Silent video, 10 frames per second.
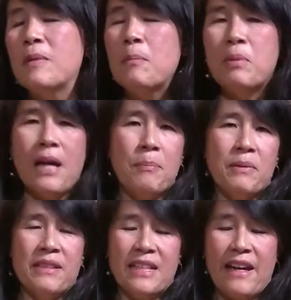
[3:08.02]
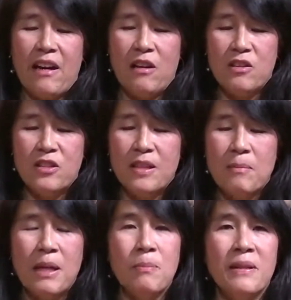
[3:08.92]
plop on the couch, they
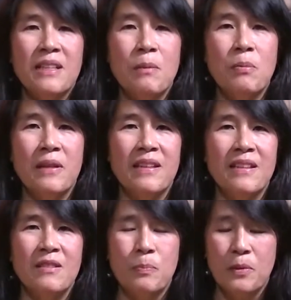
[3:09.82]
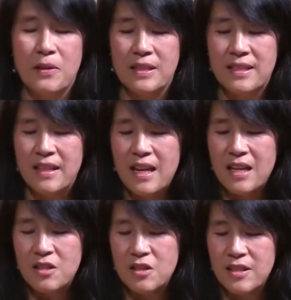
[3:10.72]
might pick up one of these books.
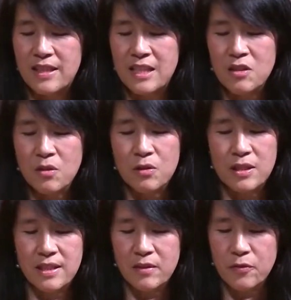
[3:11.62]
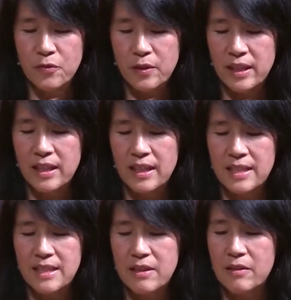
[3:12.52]
So these are different
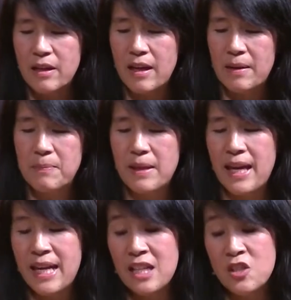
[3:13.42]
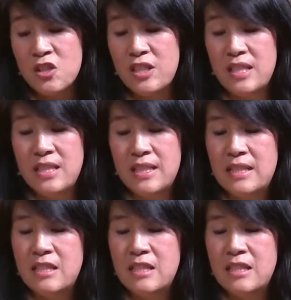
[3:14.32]
ages and